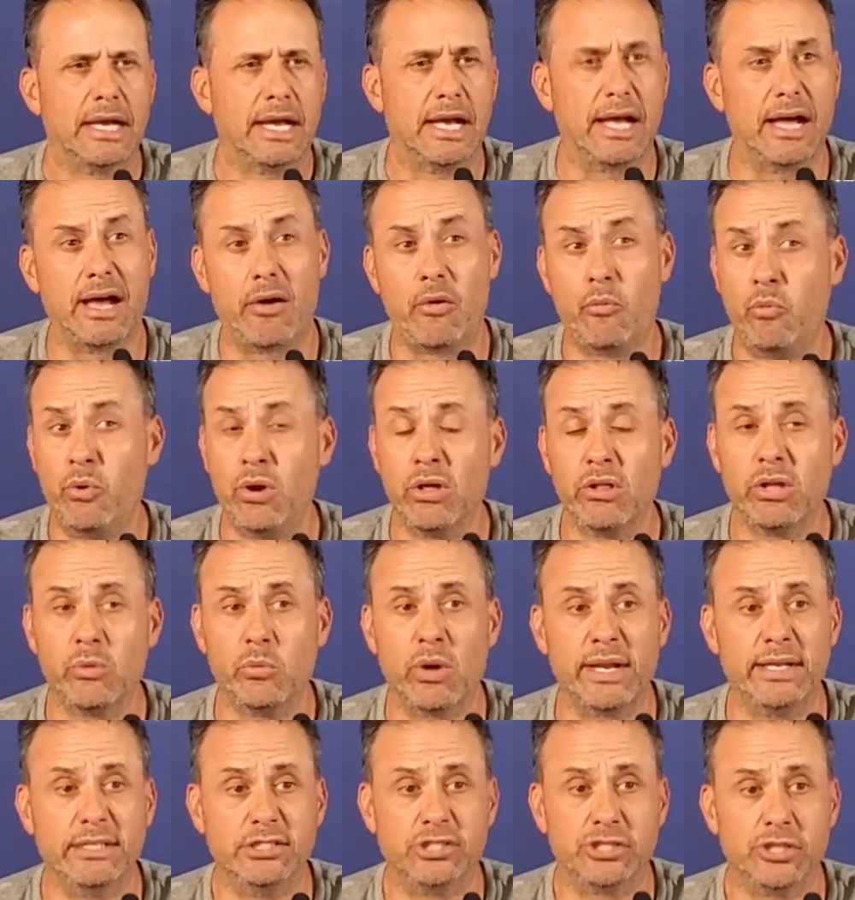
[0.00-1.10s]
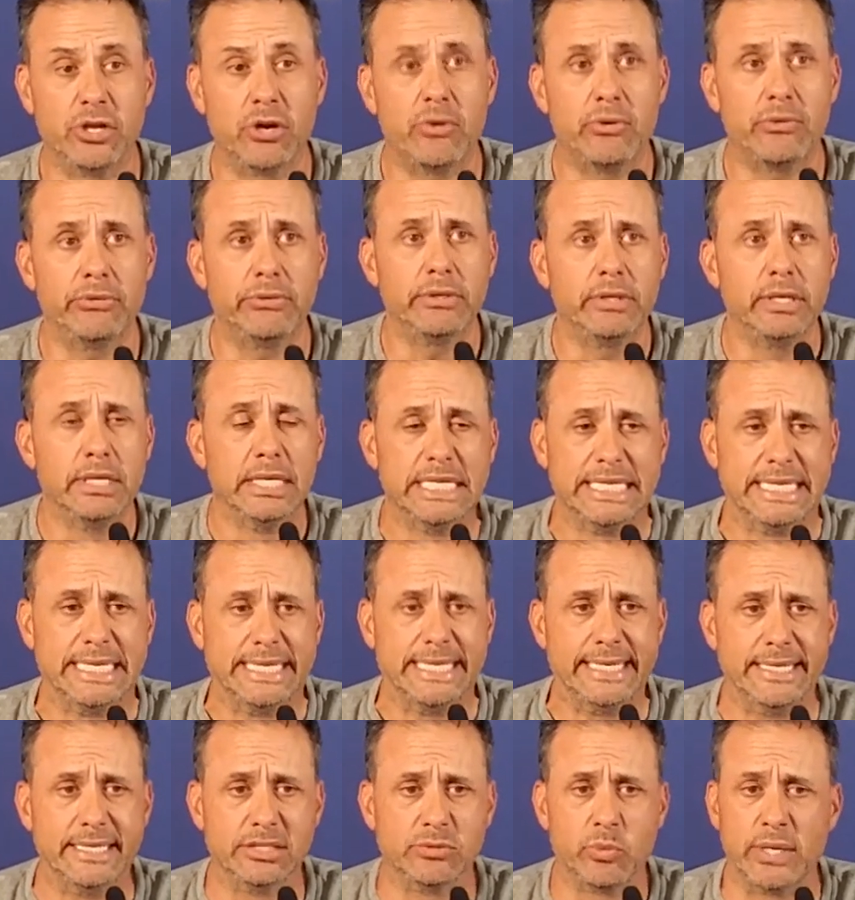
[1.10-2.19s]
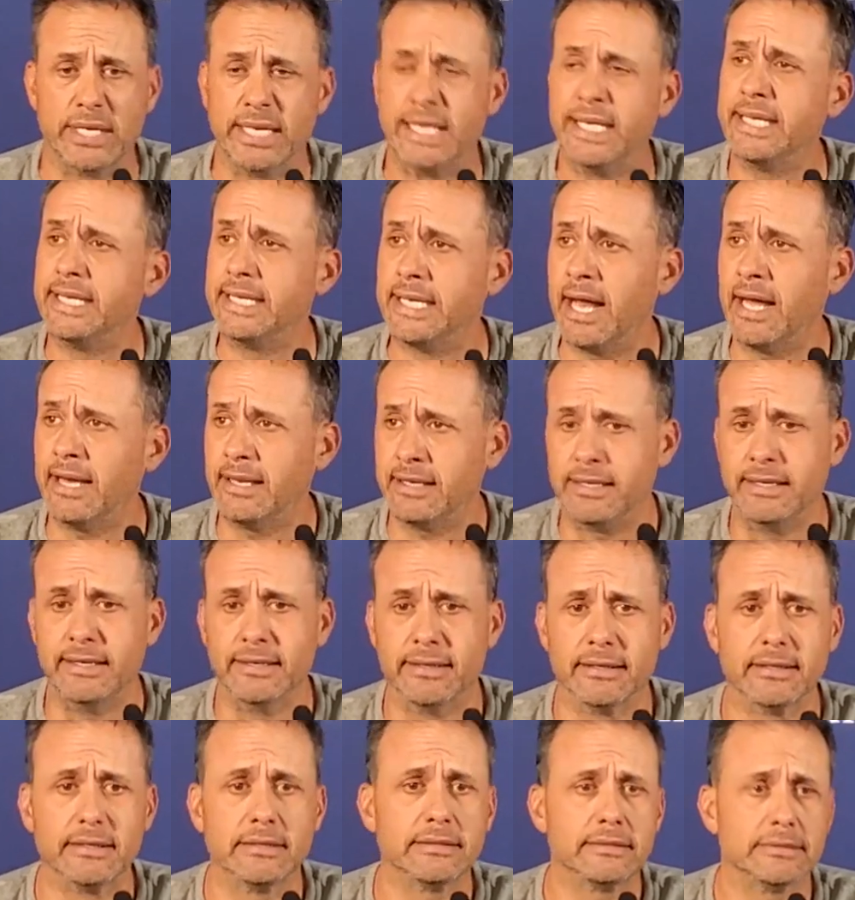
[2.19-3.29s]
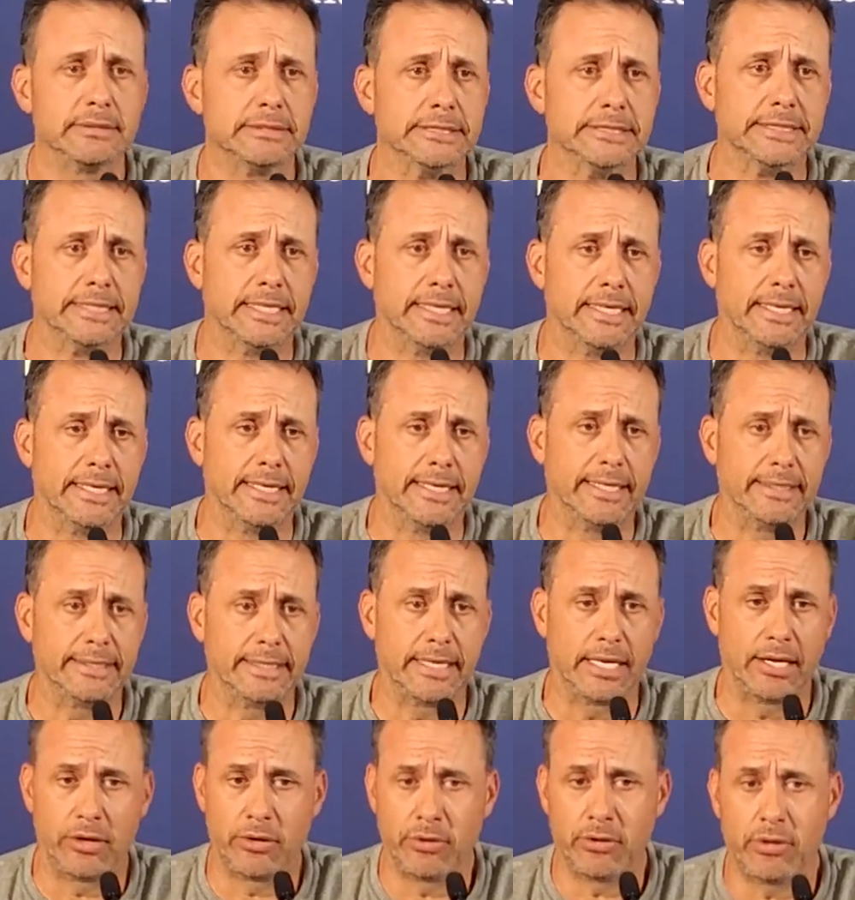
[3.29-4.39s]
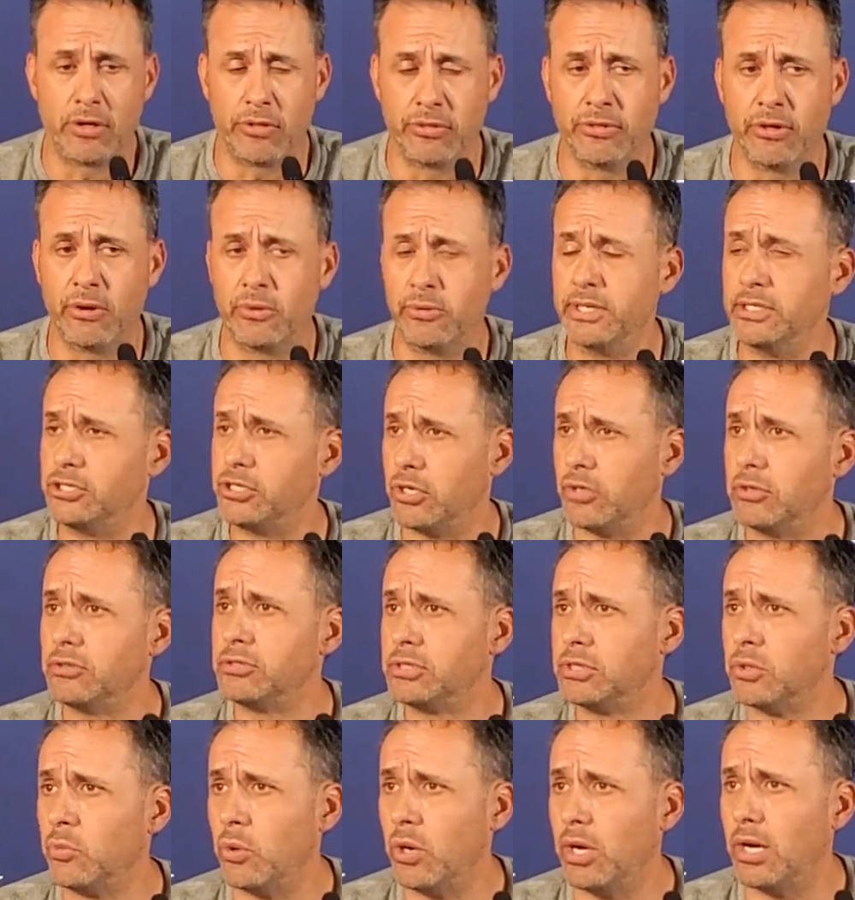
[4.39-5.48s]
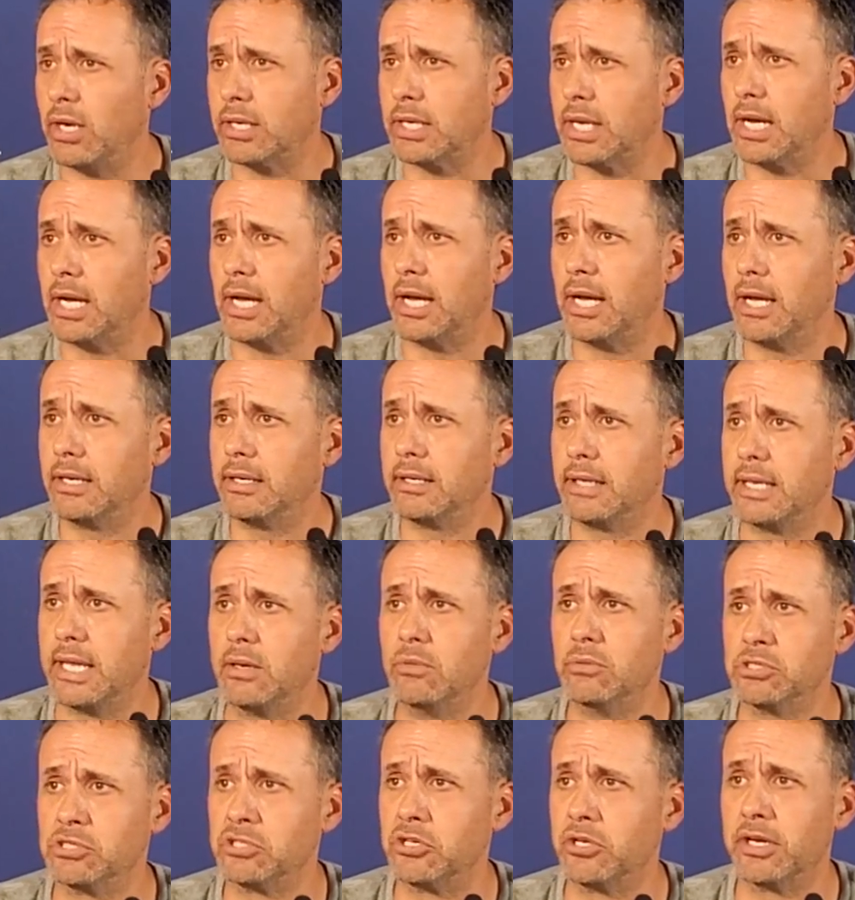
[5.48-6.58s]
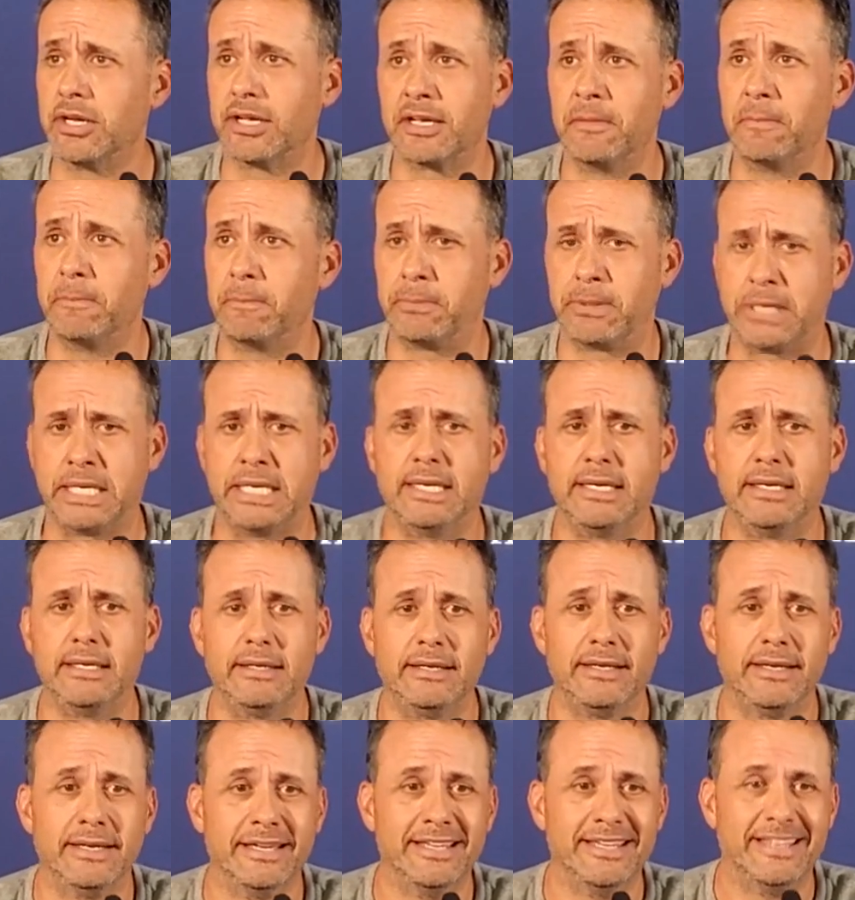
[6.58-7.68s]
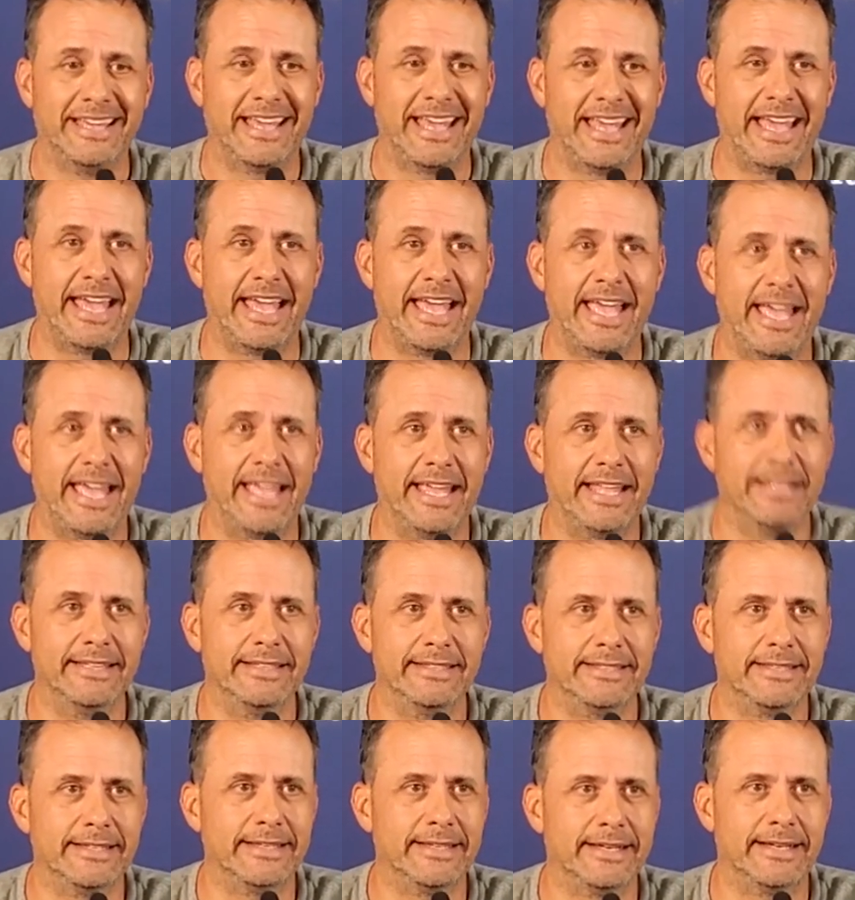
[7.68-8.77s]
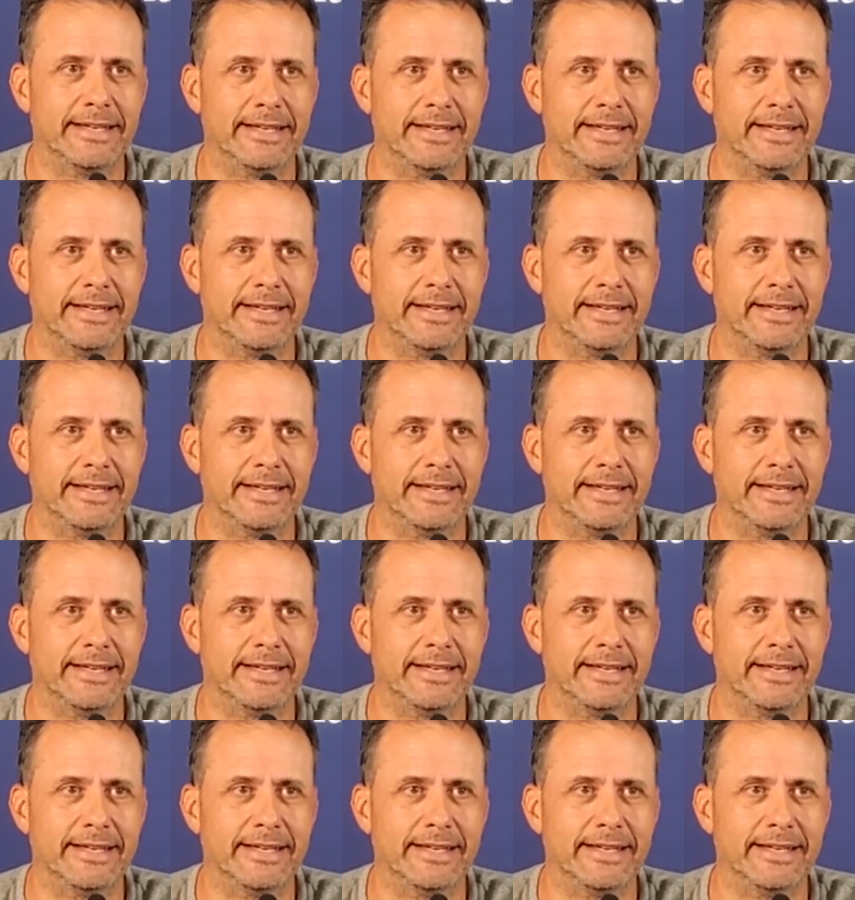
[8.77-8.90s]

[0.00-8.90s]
Really what he's shown is when he got here, although he chose to walk on, he was going to compete and